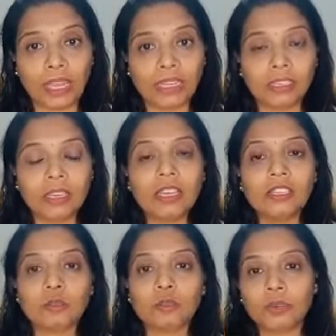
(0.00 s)
it,
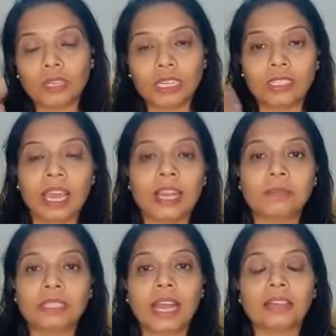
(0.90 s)
so it
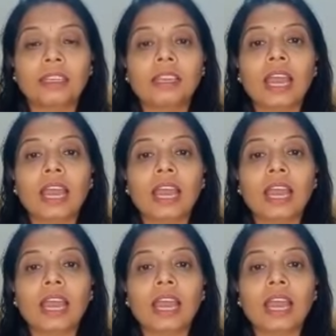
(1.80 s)
helps that.